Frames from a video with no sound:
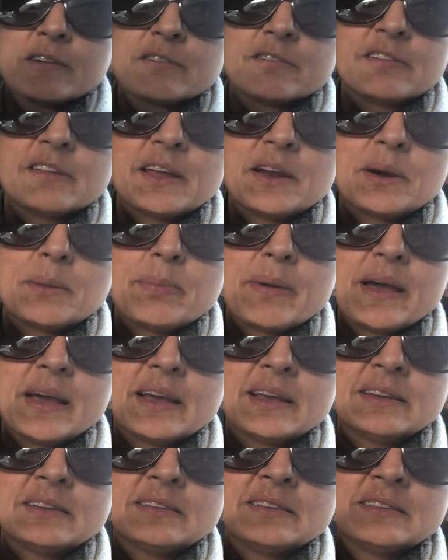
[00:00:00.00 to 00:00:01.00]
Flair
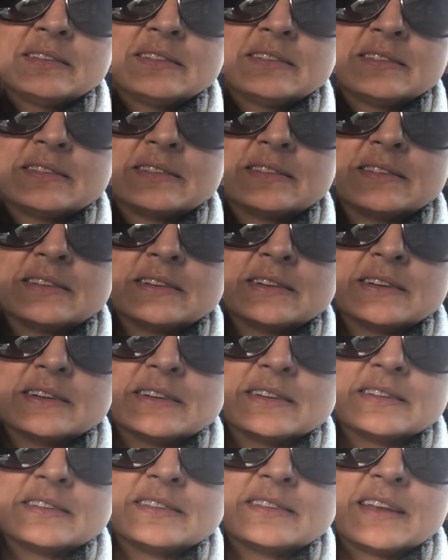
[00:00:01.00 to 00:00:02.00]
pens,
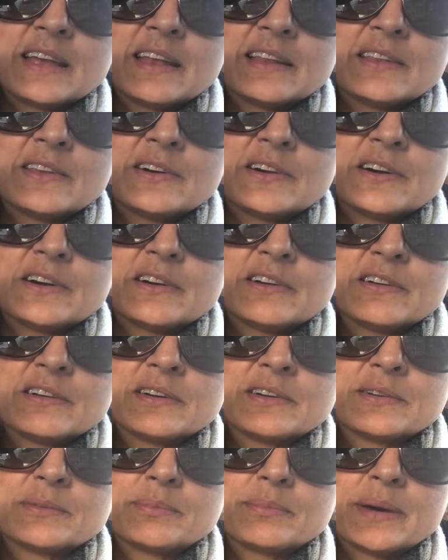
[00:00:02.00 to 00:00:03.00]
Staedtler
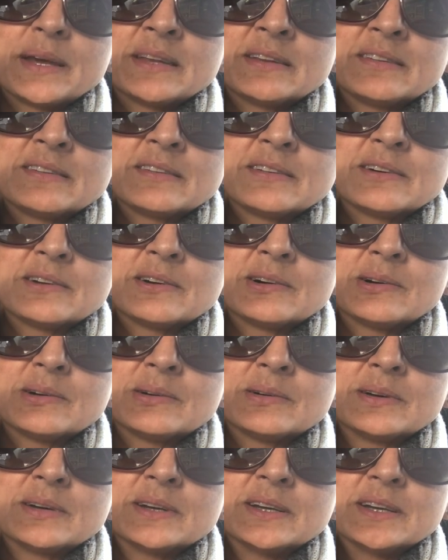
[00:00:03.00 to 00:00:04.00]

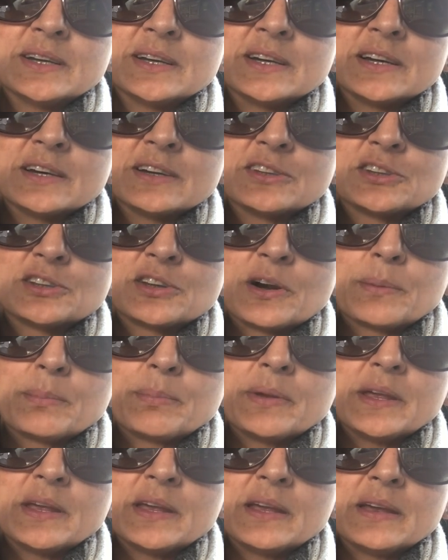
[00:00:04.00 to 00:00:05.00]
pencil,
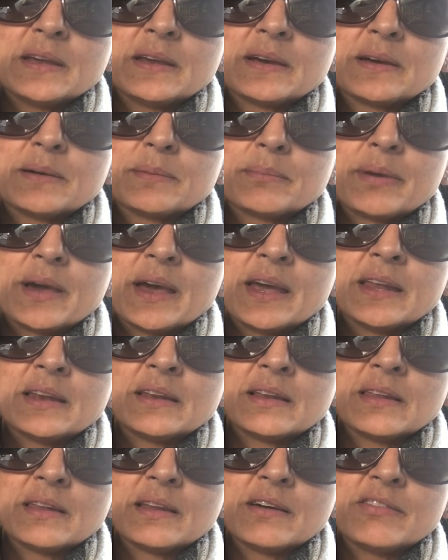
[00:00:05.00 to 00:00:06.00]
Sharpie
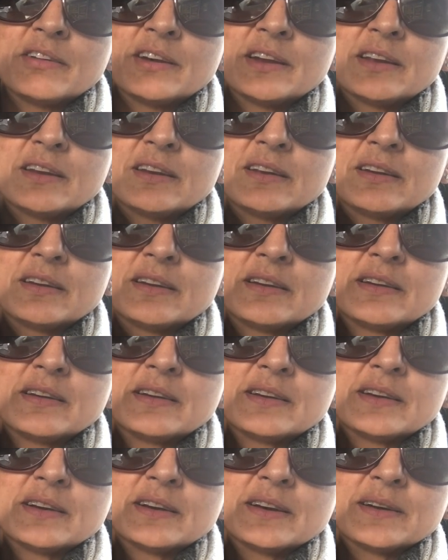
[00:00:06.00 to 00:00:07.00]
pen, love it.
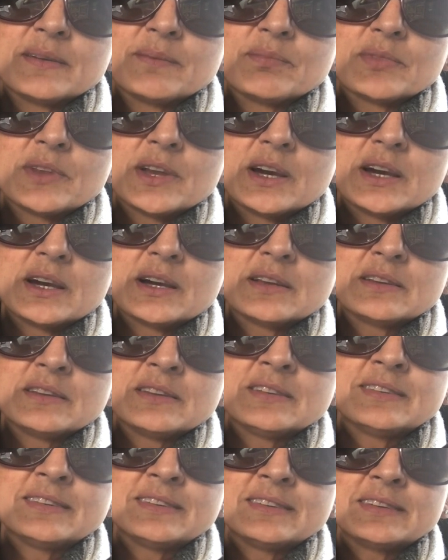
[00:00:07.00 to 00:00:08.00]

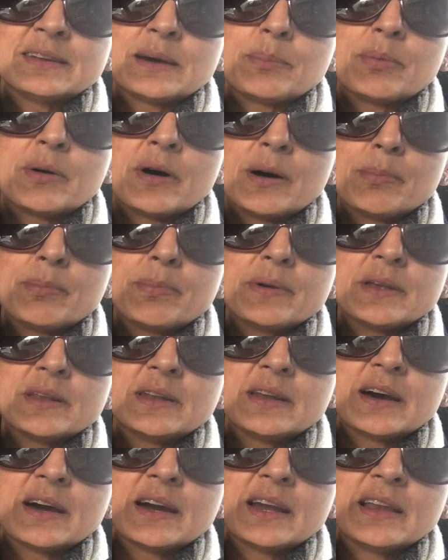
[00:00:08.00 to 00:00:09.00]
This is a Poppin
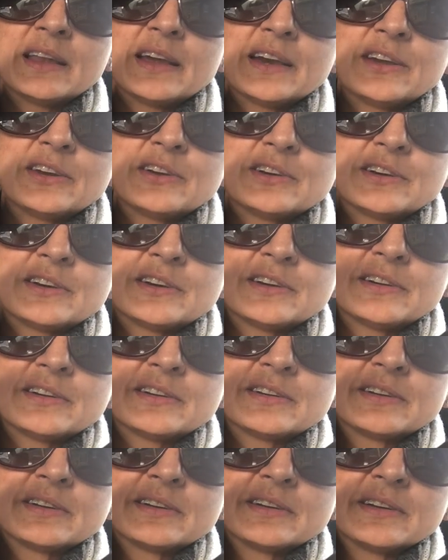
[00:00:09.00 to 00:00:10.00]
highlighter,
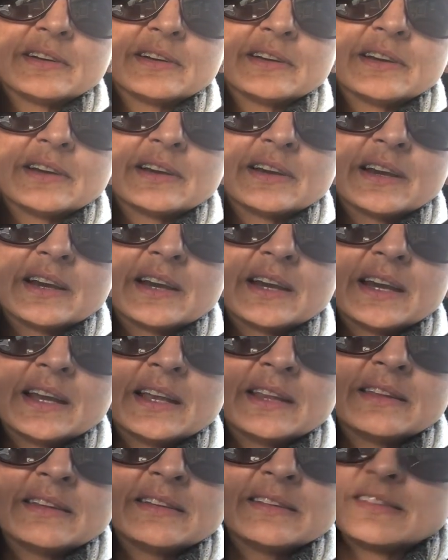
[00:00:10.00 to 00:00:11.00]

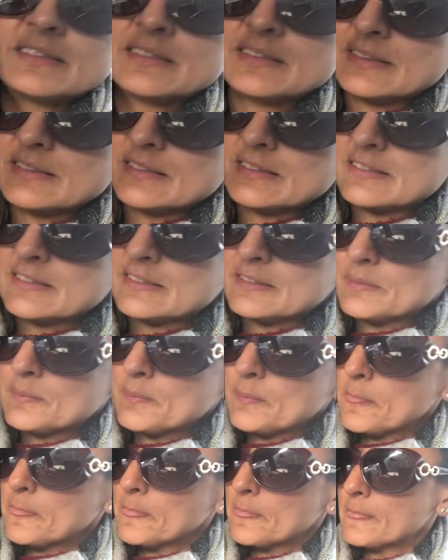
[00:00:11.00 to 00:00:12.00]
and this is
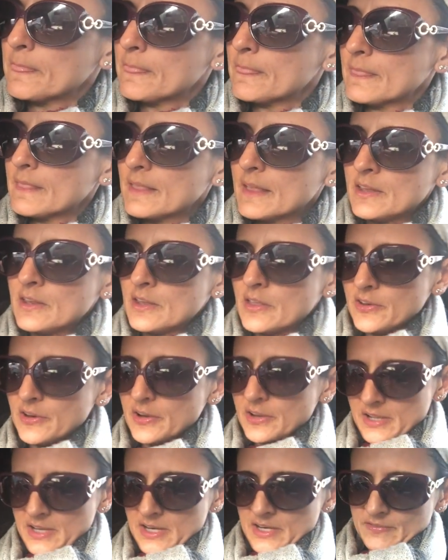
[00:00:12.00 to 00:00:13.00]
another
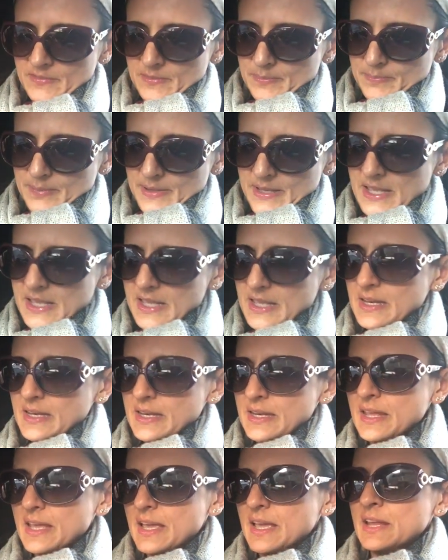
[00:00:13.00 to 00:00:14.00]
kind of a
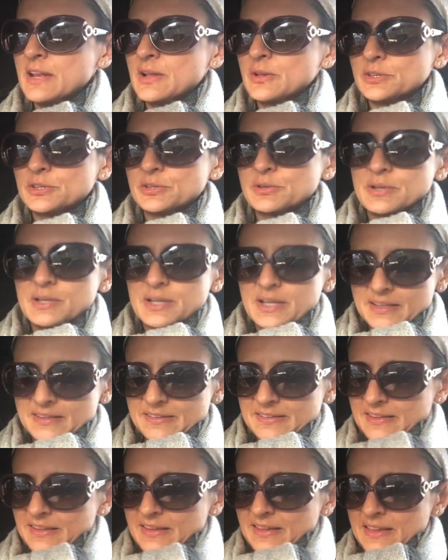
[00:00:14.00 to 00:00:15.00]
pen. And I'll show you guys
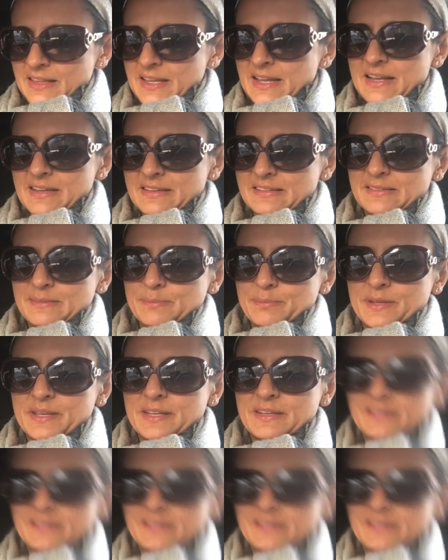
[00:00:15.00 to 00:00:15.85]
the last bit.